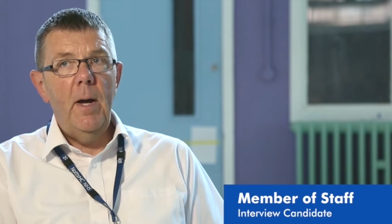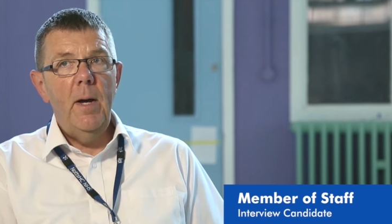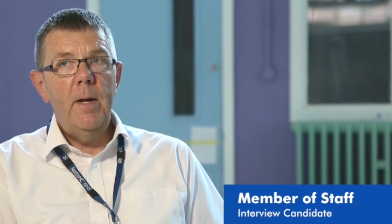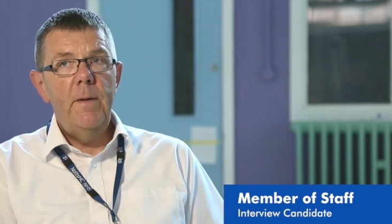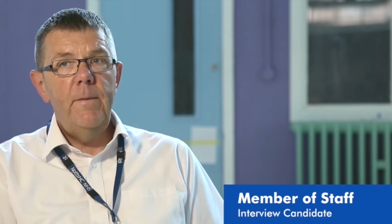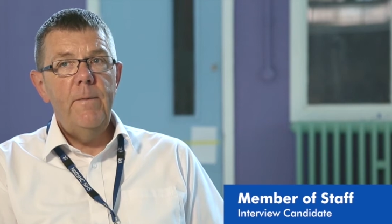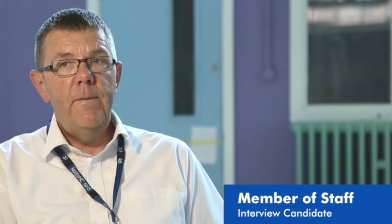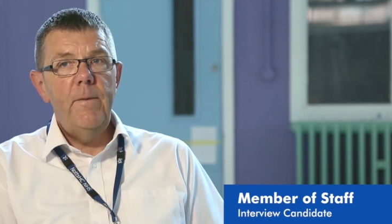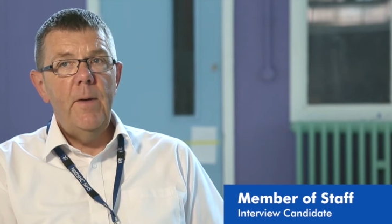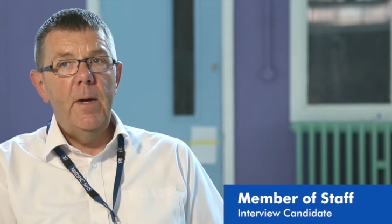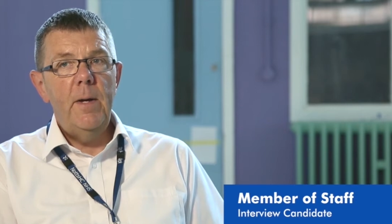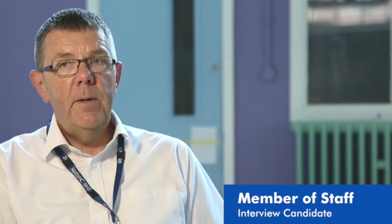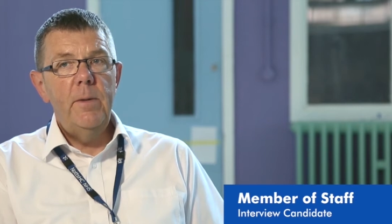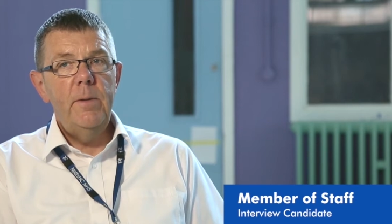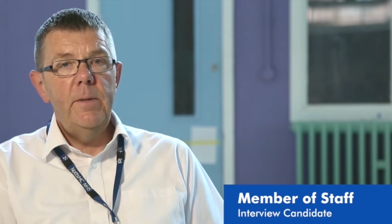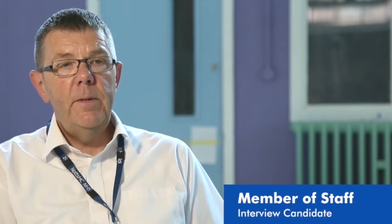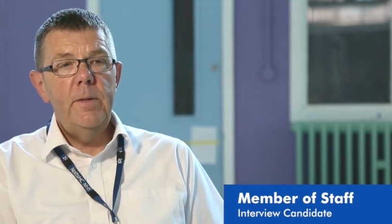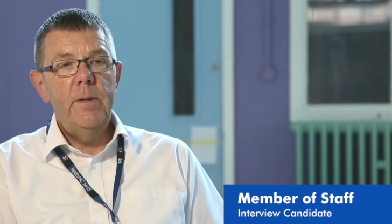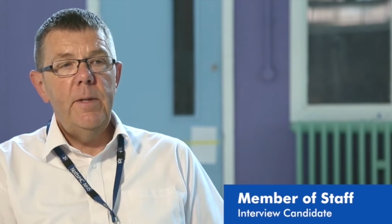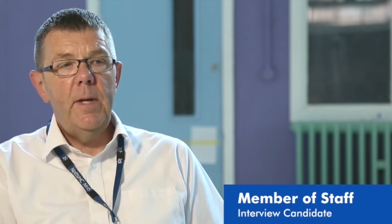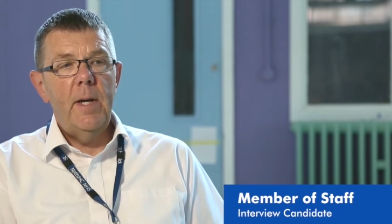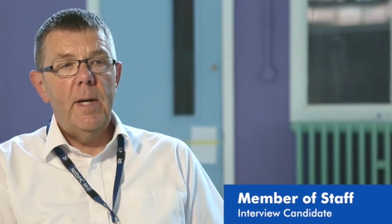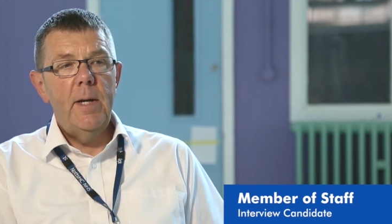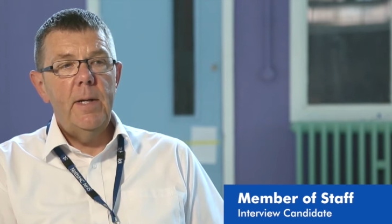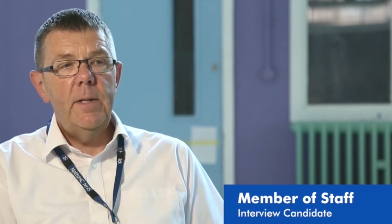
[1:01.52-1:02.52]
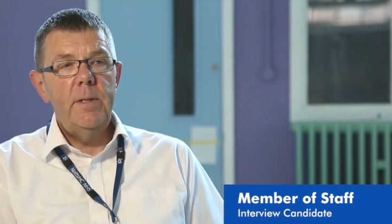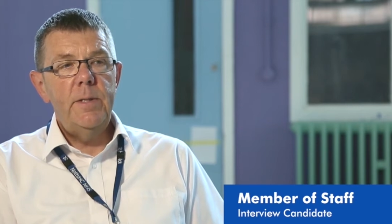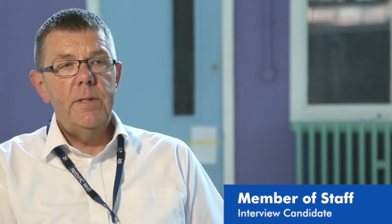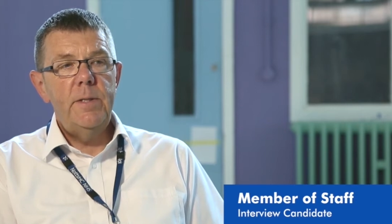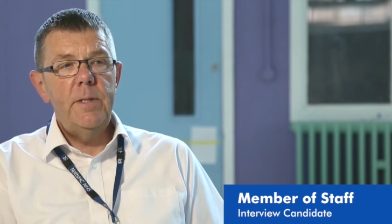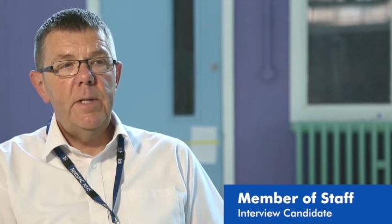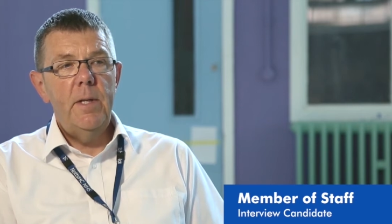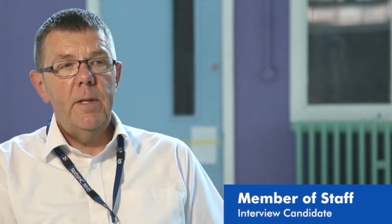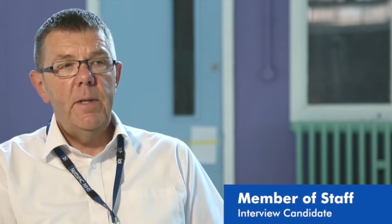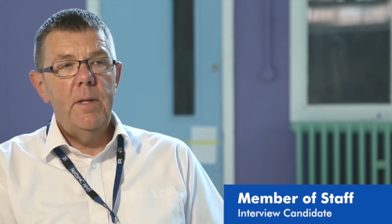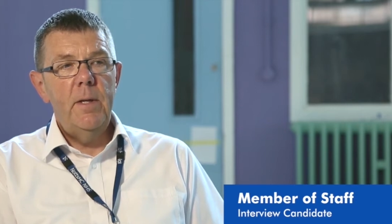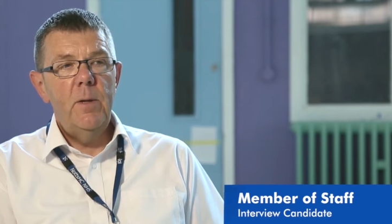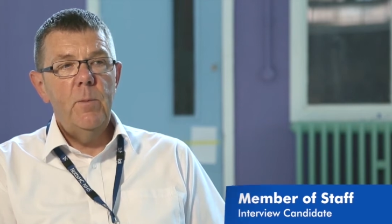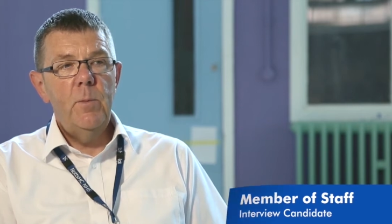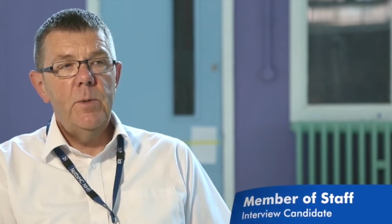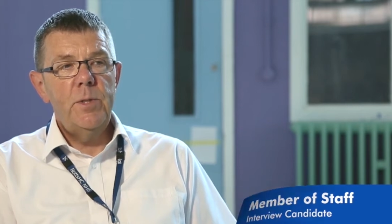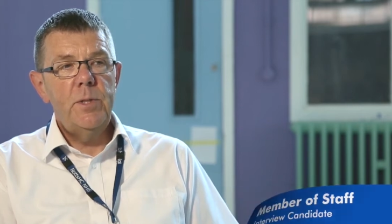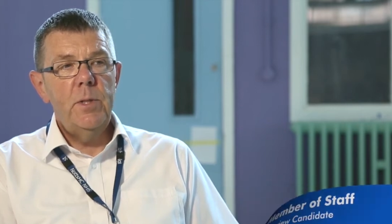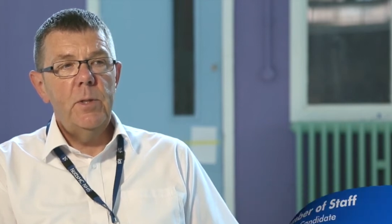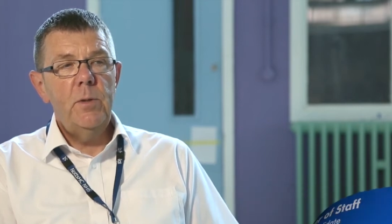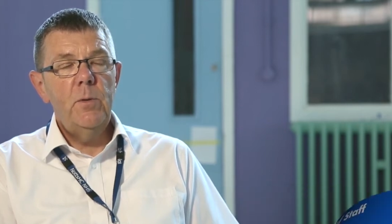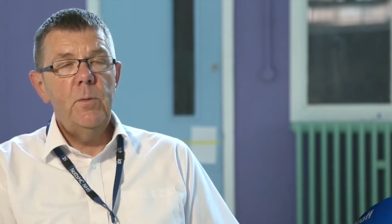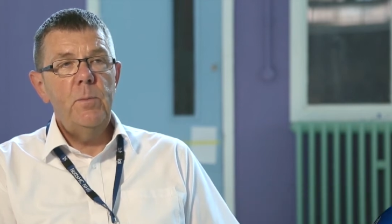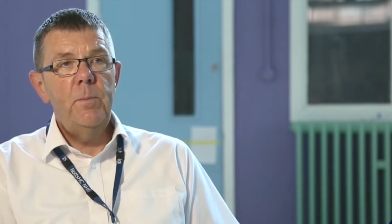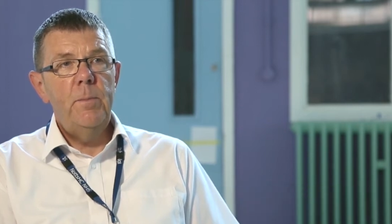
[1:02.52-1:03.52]
I felt that there was
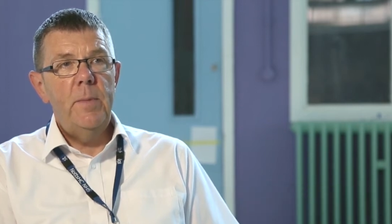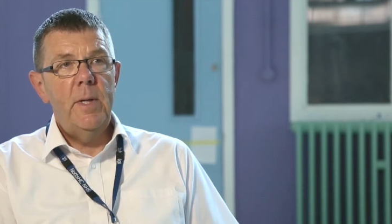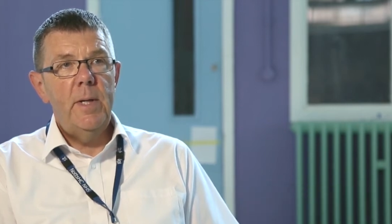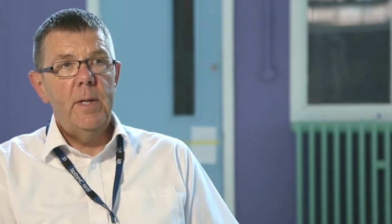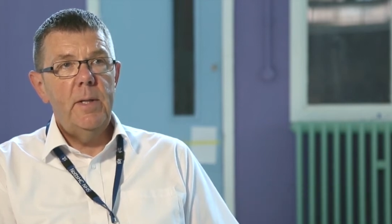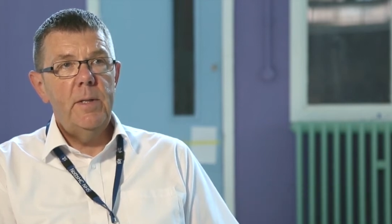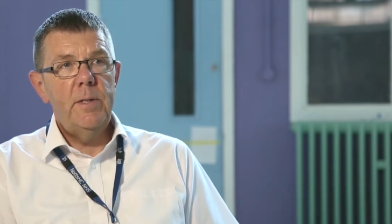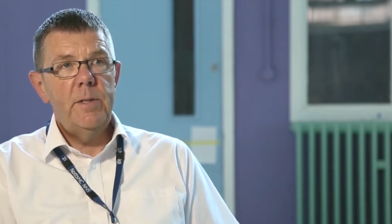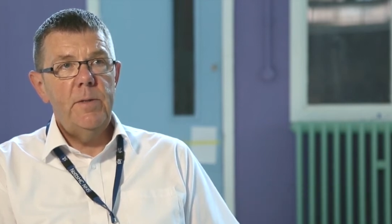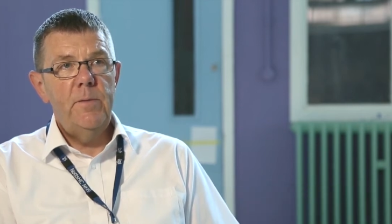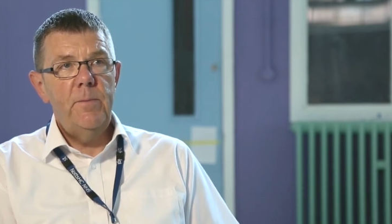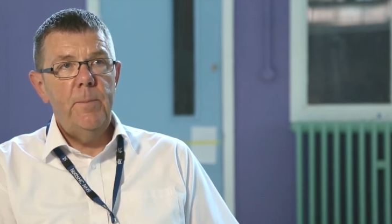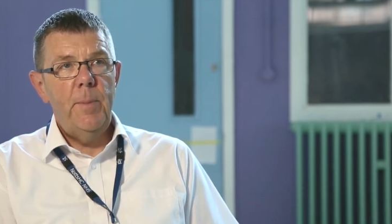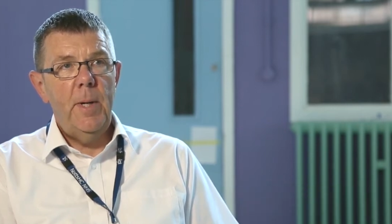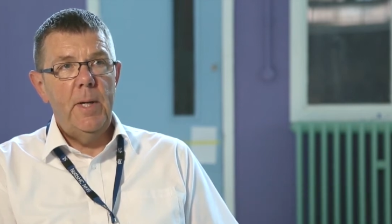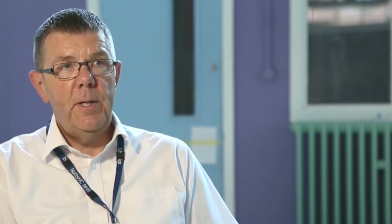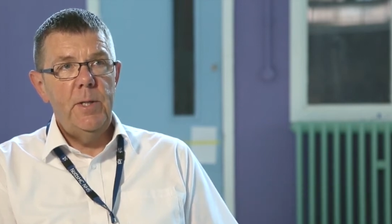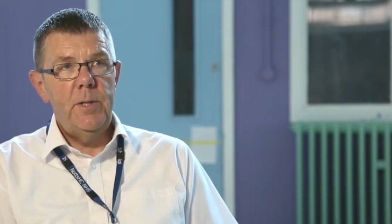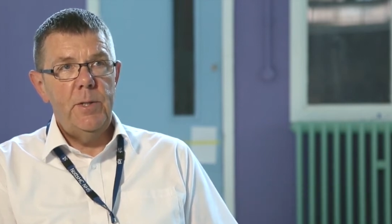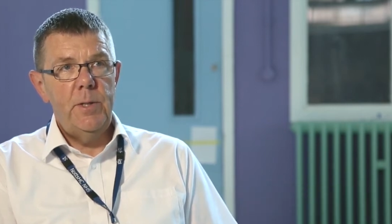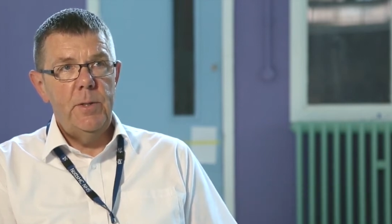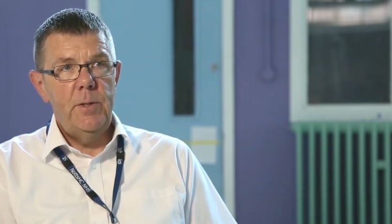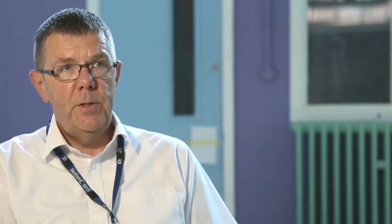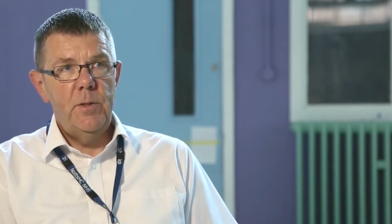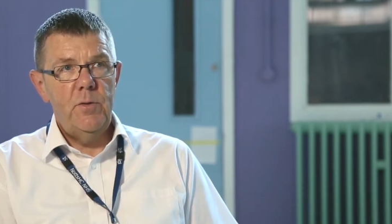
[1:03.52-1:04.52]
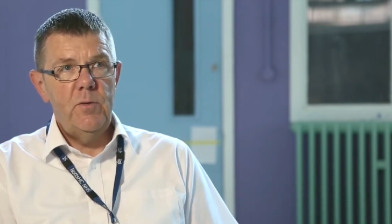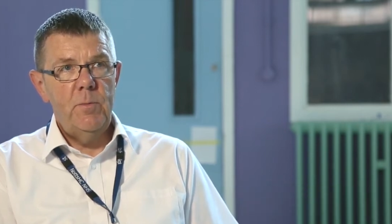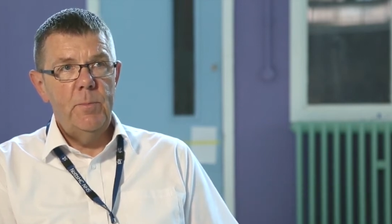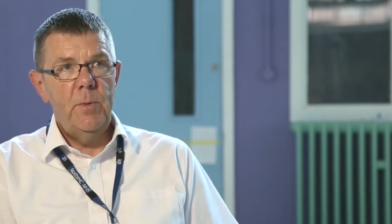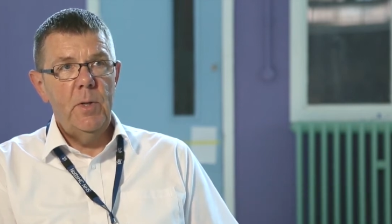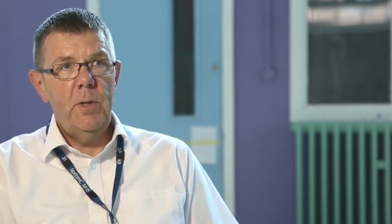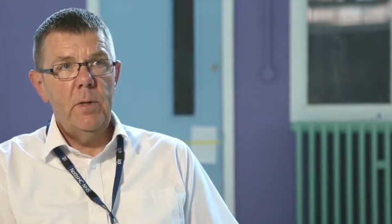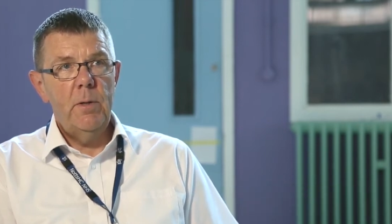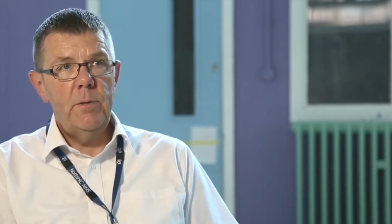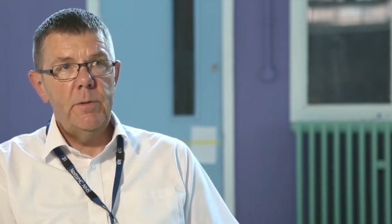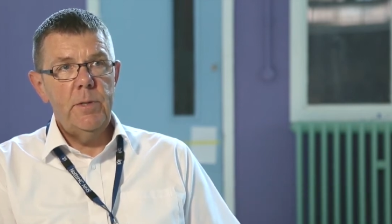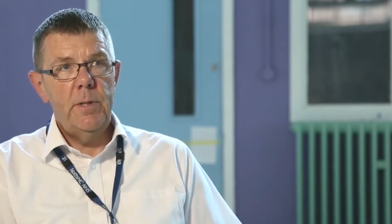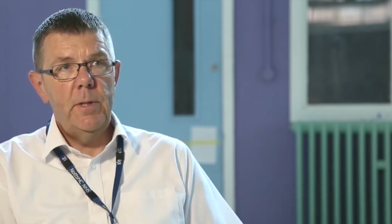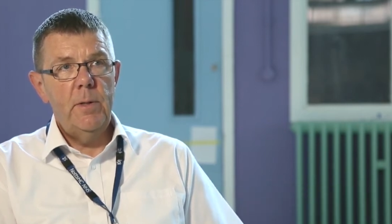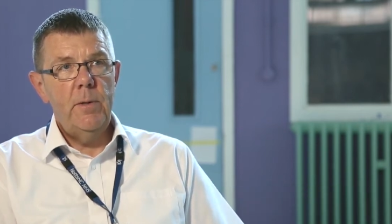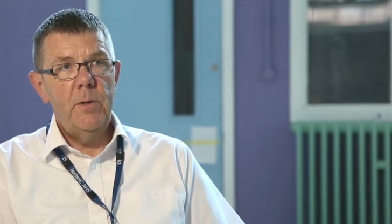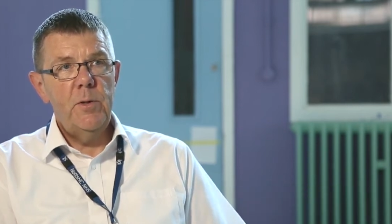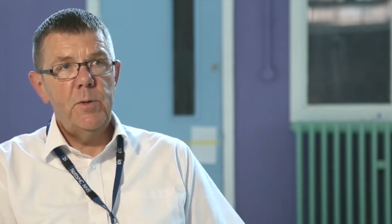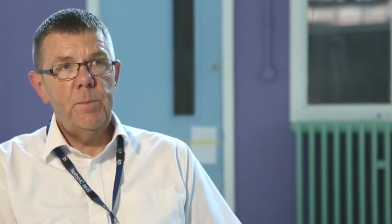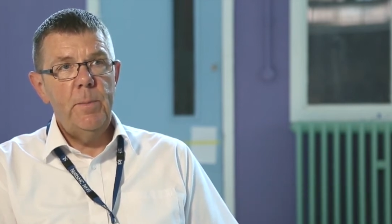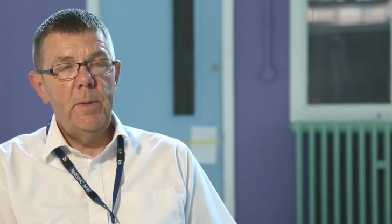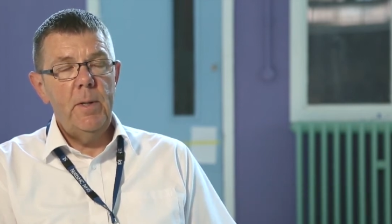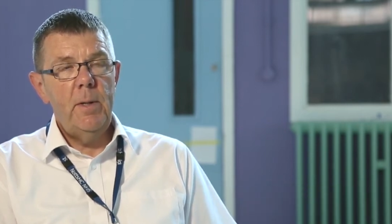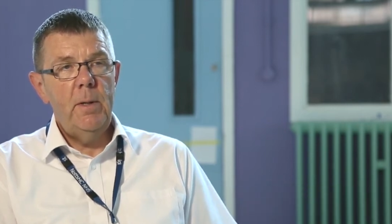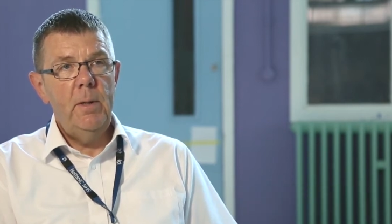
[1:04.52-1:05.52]
a good mix of patients from across the
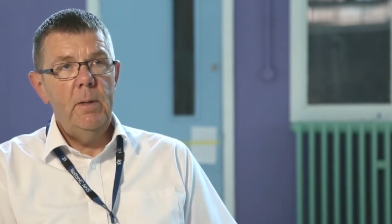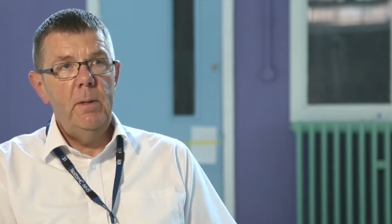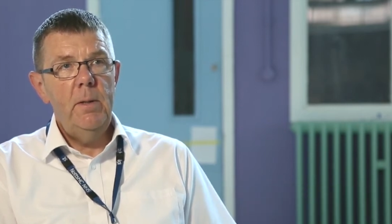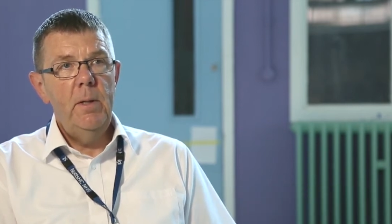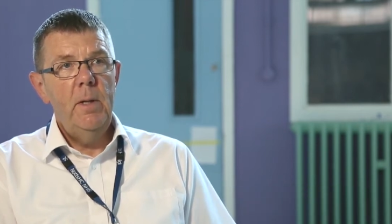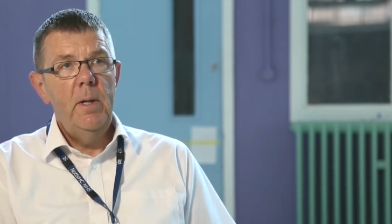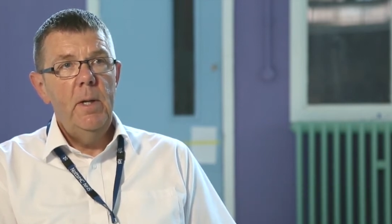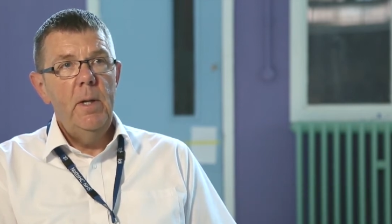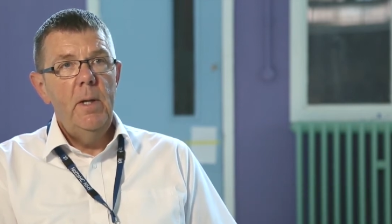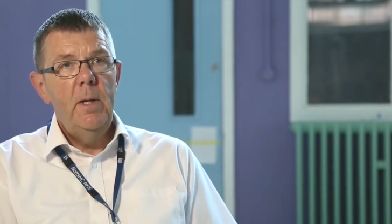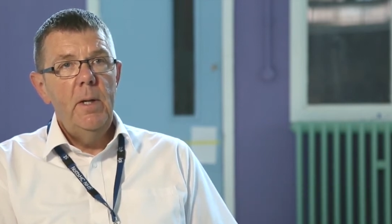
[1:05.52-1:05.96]
hospital.